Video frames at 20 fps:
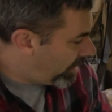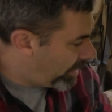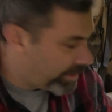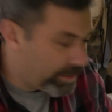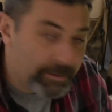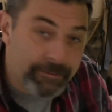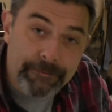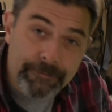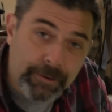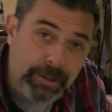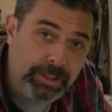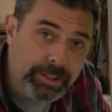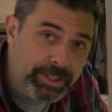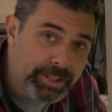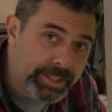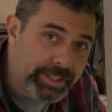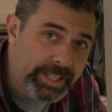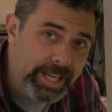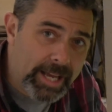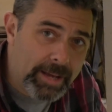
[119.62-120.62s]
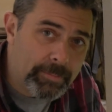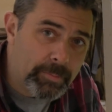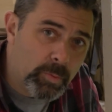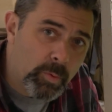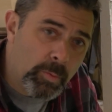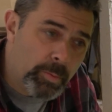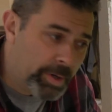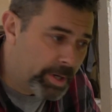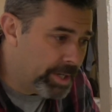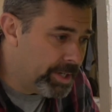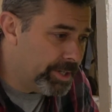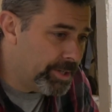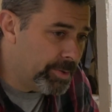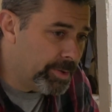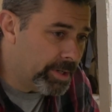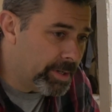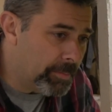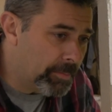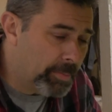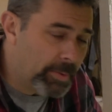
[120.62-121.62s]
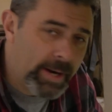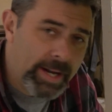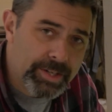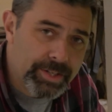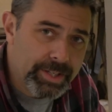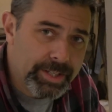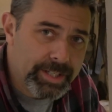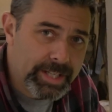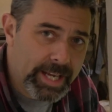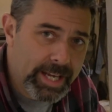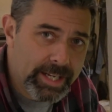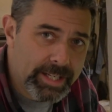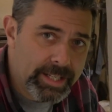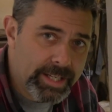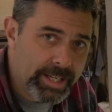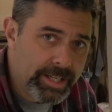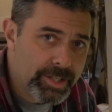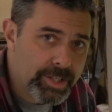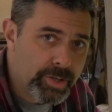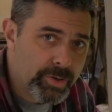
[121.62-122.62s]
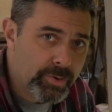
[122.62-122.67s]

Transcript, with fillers: All right, the first step when we're gonna do a compression test is